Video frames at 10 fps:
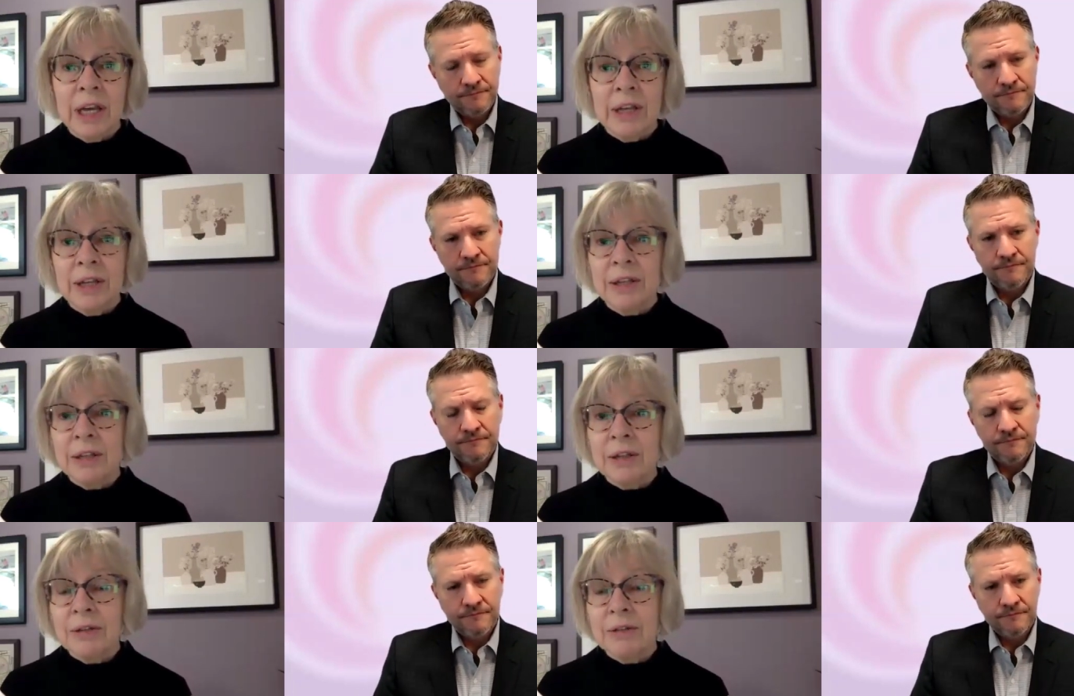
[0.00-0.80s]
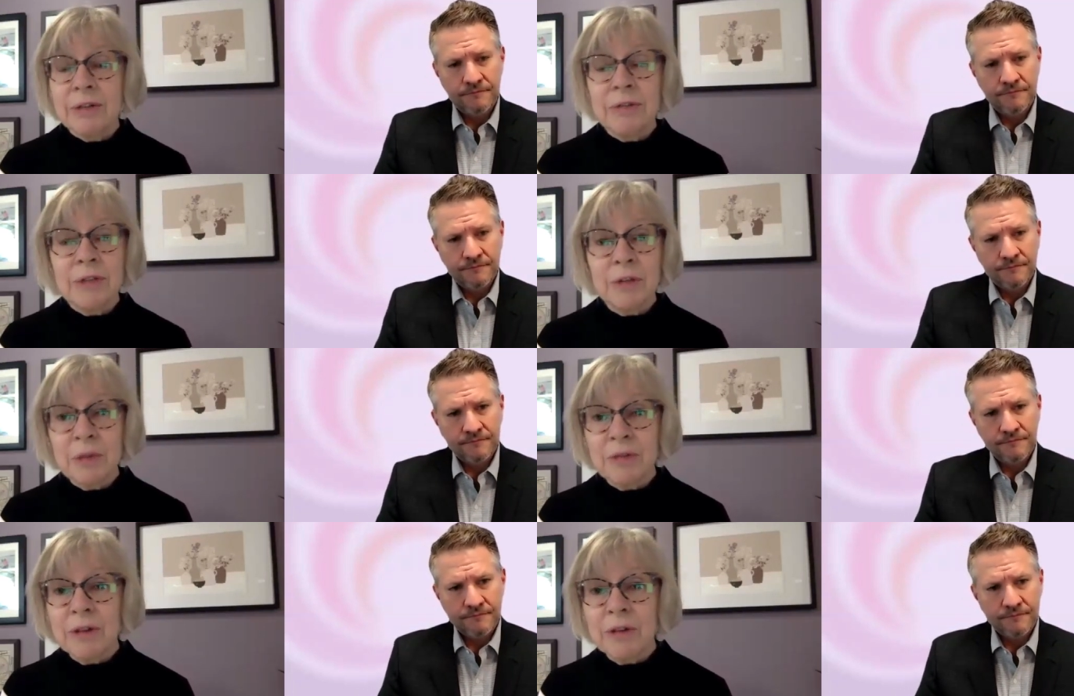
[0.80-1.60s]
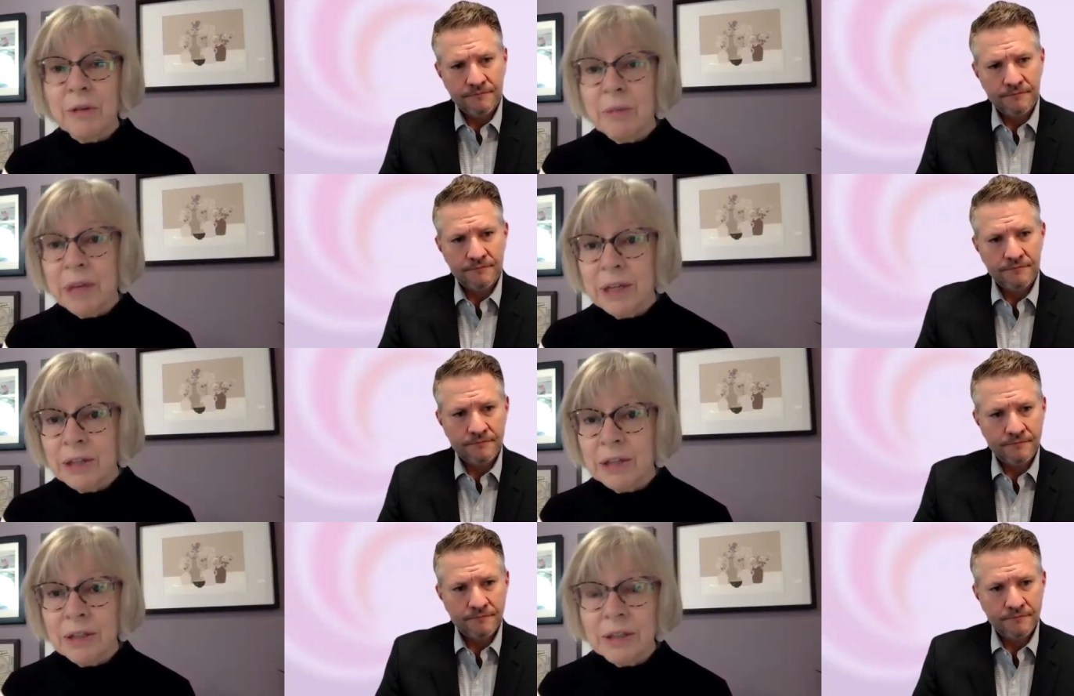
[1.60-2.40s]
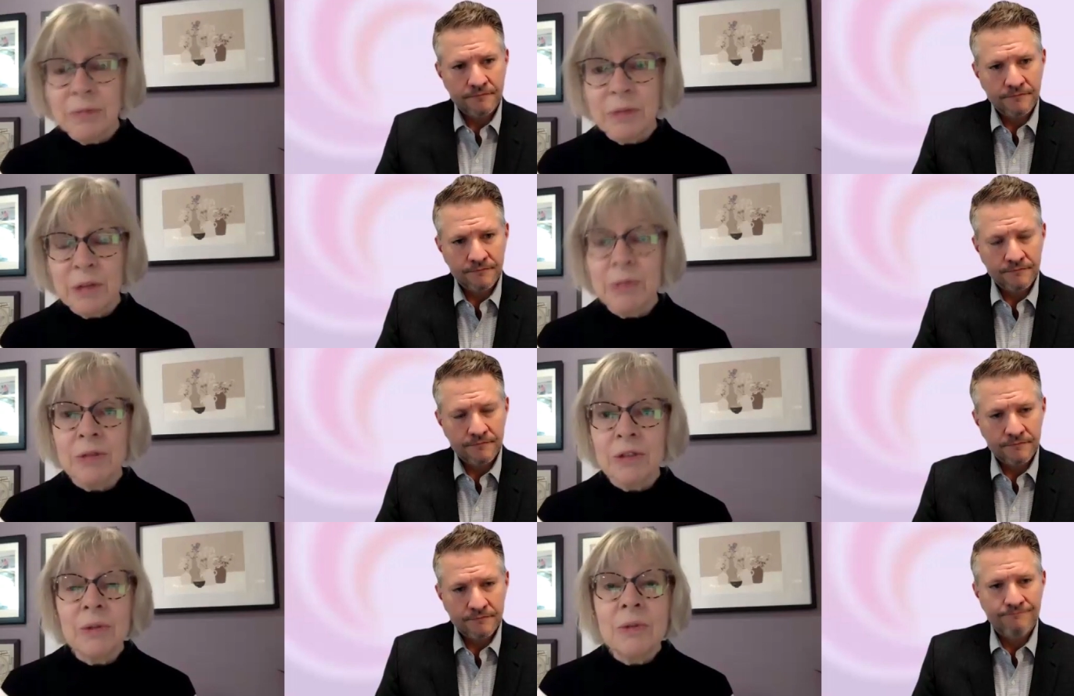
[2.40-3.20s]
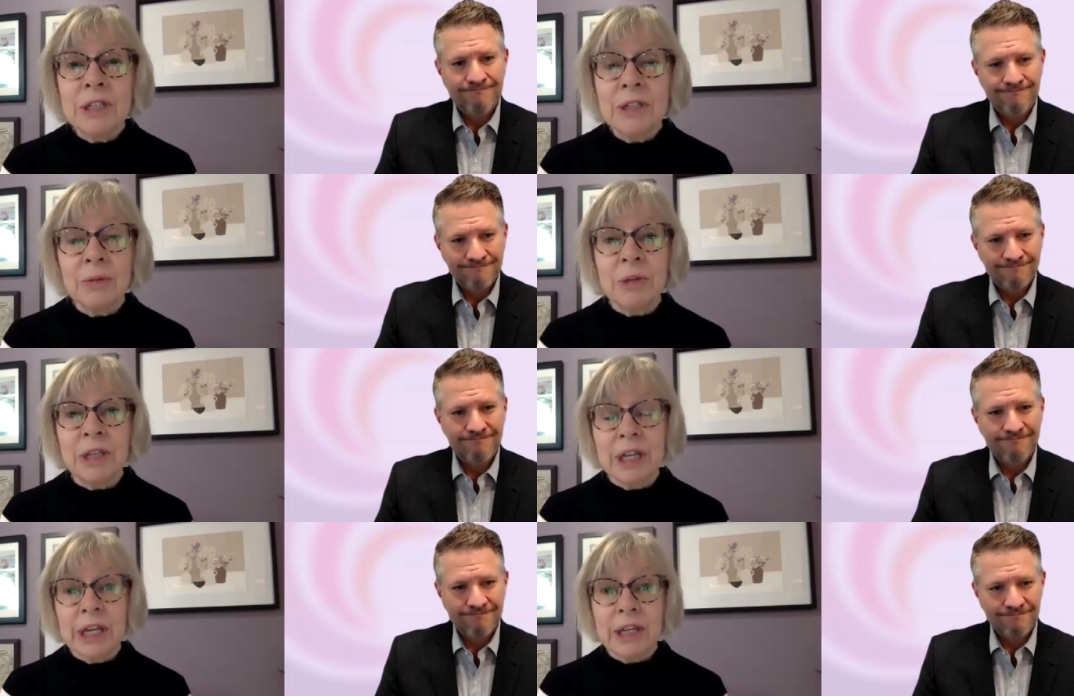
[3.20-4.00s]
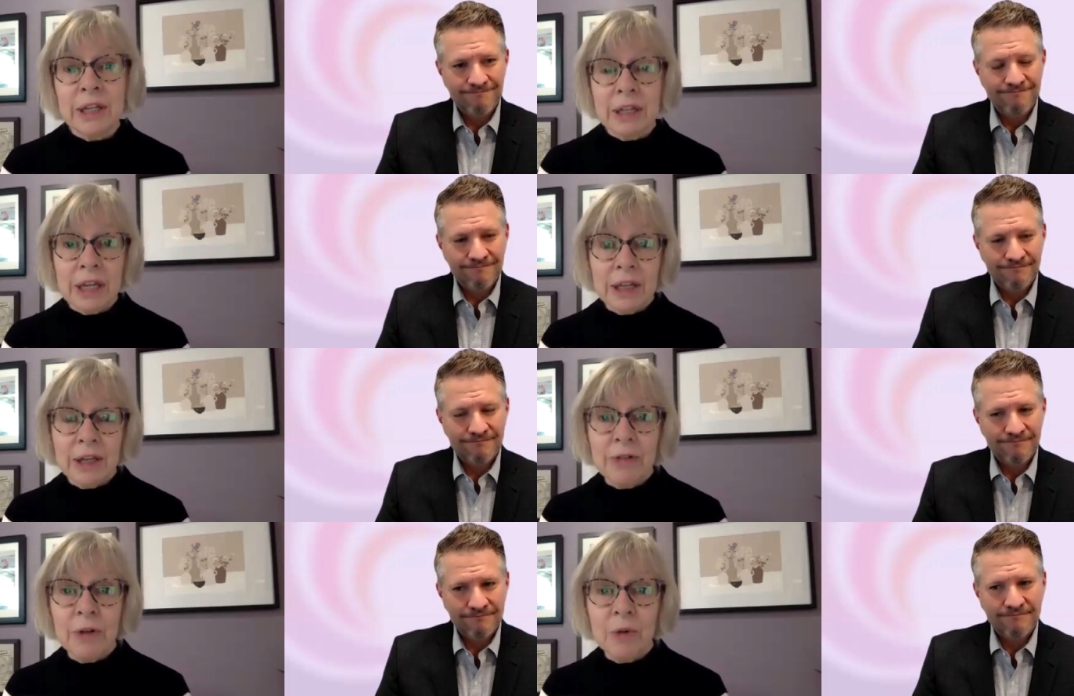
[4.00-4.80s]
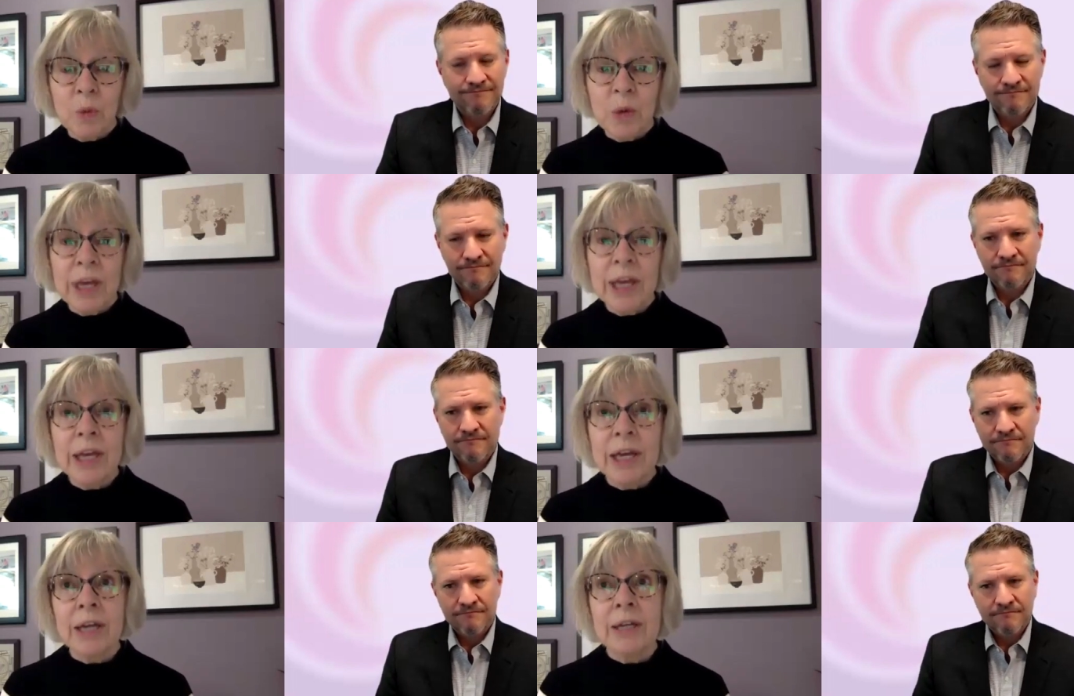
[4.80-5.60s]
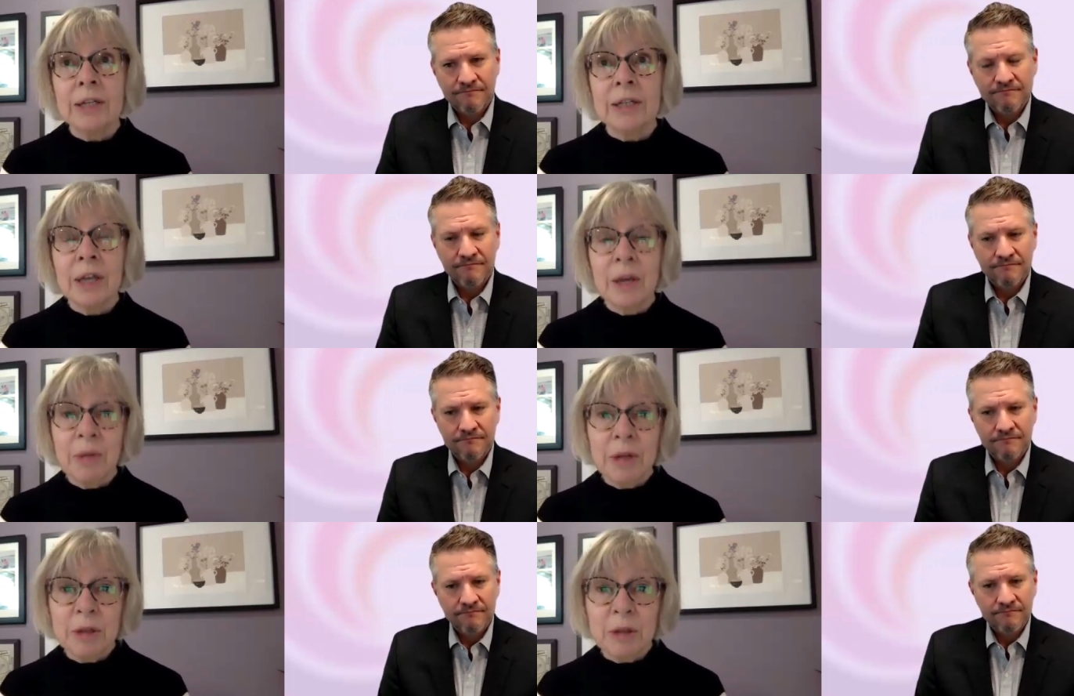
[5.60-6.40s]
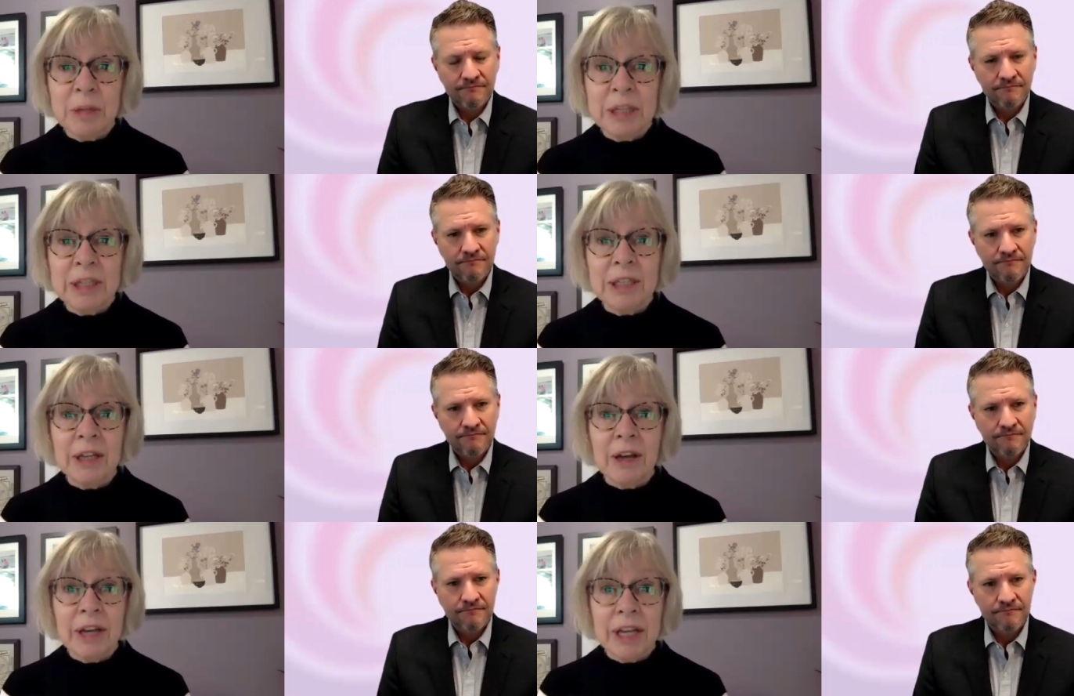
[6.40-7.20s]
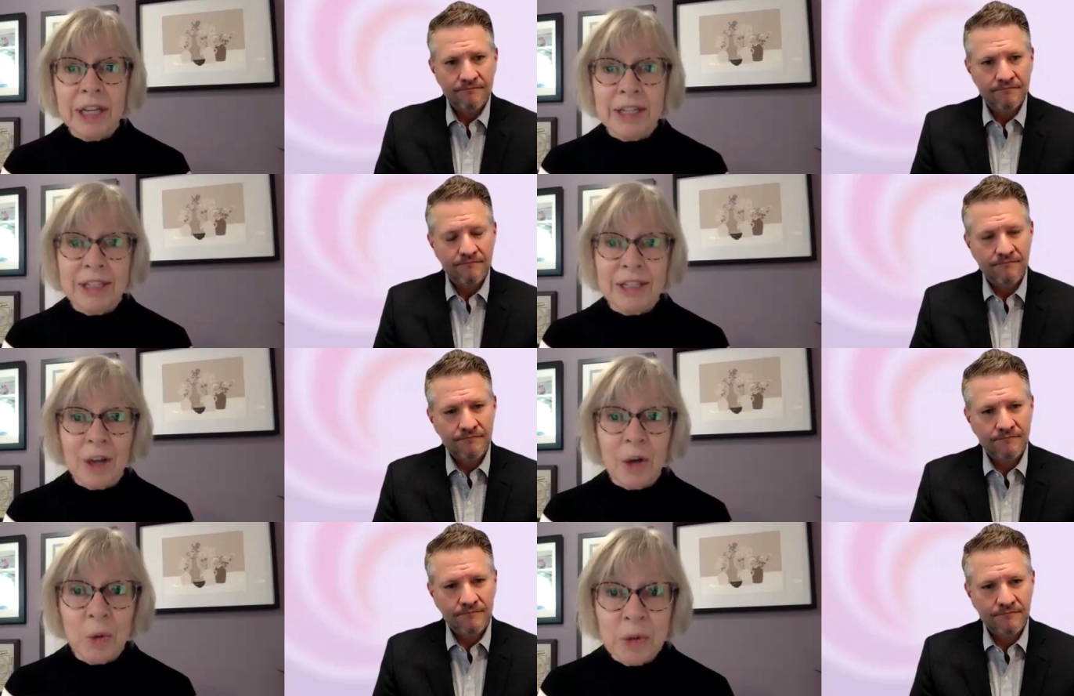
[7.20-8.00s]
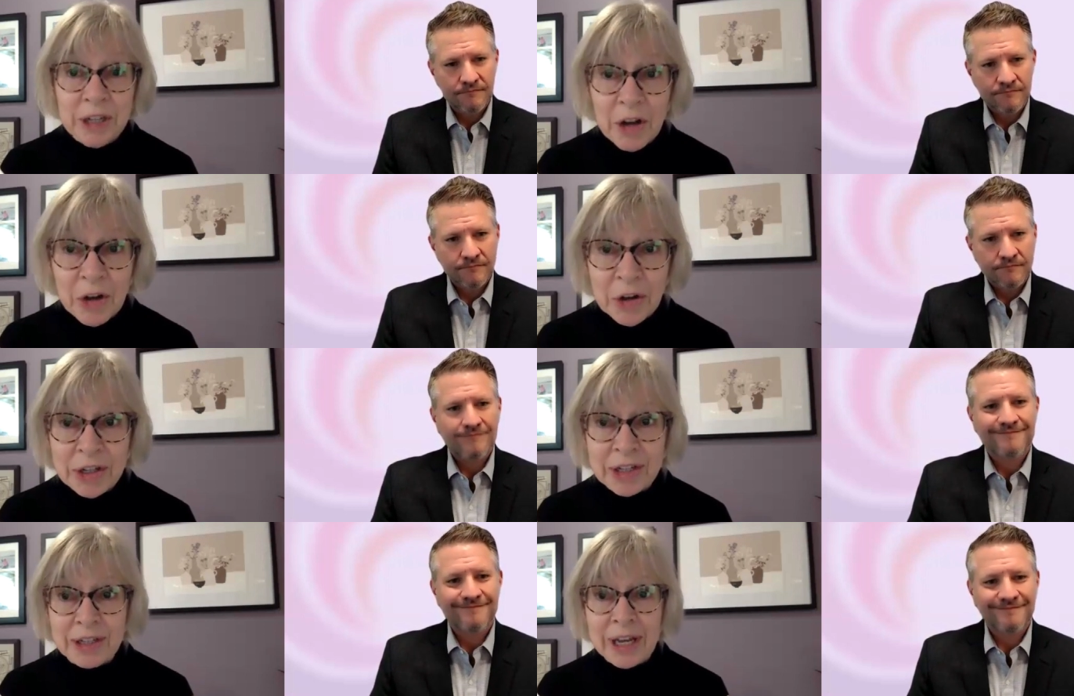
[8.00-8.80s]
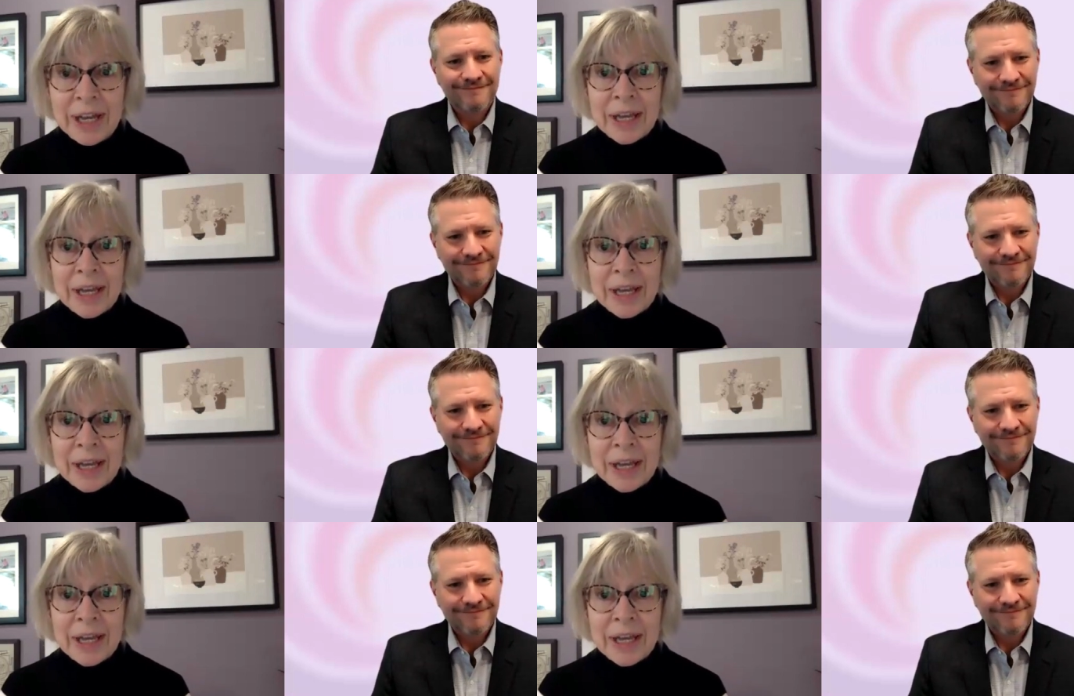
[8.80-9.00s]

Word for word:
Speaker 1: that grief can be very patient, and people do deal with it in their own way and possibly deny it and hold it on and